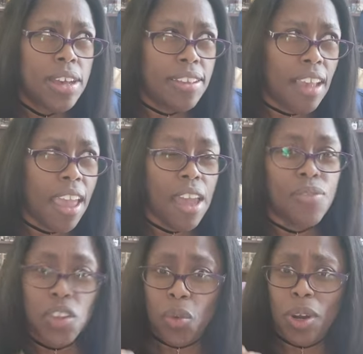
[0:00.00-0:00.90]
Because I
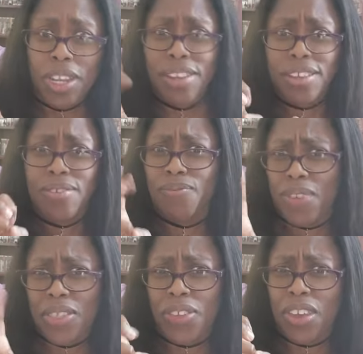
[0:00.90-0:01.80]
have the
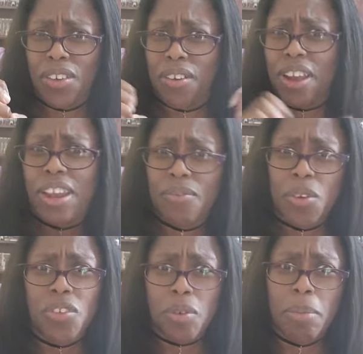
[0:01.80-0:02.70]
25th year
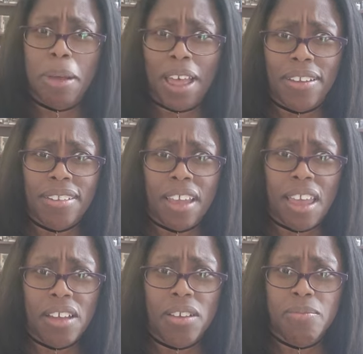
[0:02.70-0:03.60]
anniversary box
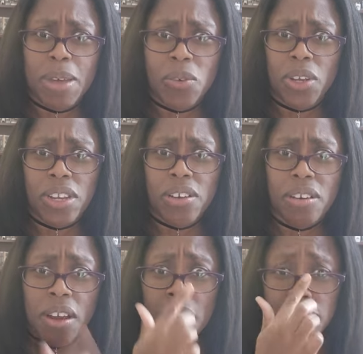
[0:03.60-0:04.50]
set of Metal Gear,